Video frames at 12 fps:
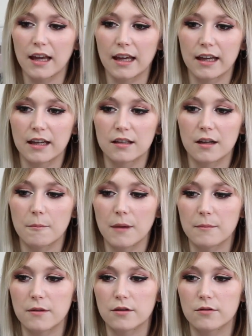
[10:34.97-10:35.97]
And
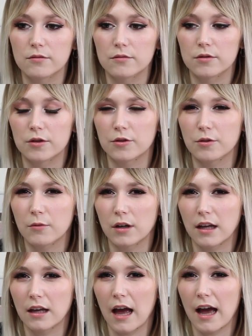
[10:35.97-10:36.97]
maybe, you want to